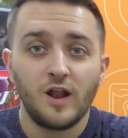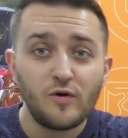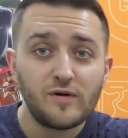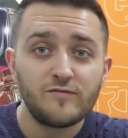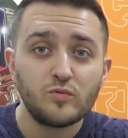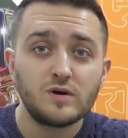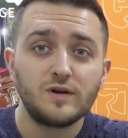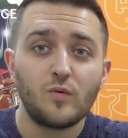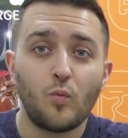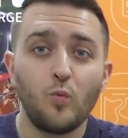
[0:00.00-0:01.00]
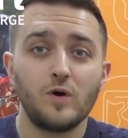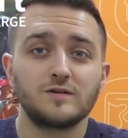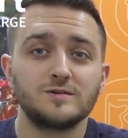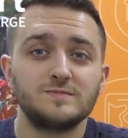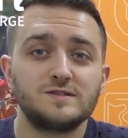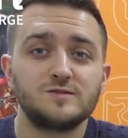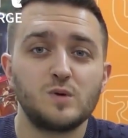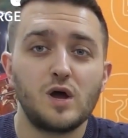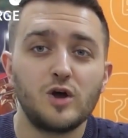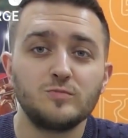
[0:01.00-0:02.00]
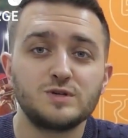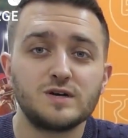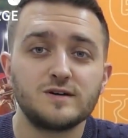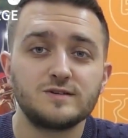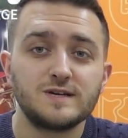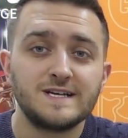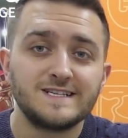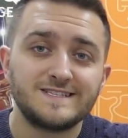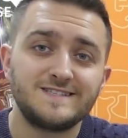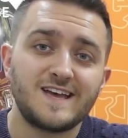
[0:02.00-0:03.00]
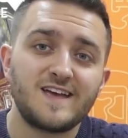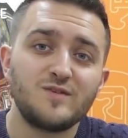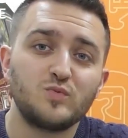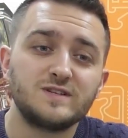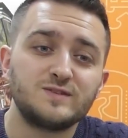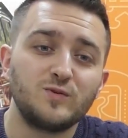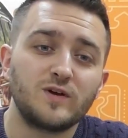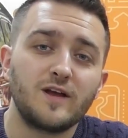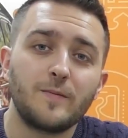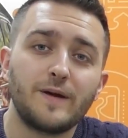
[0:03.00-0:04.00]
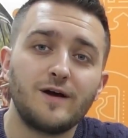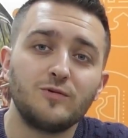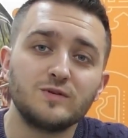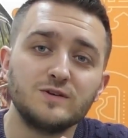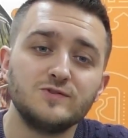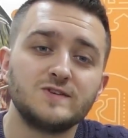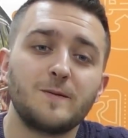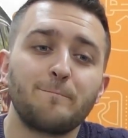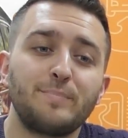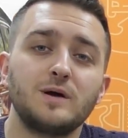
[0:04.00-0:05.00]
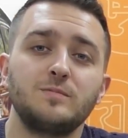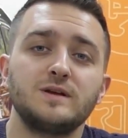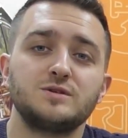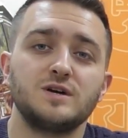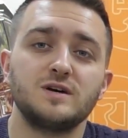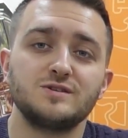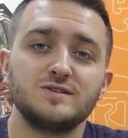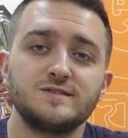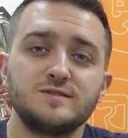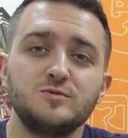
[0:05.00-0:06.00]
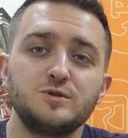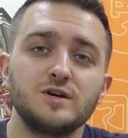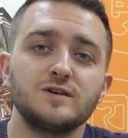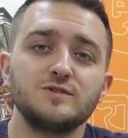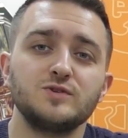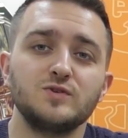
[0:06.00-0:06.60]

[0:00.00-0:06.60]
Hello everyone, welcome to Smart Home Charge. Today we're talking about using public chargers to charge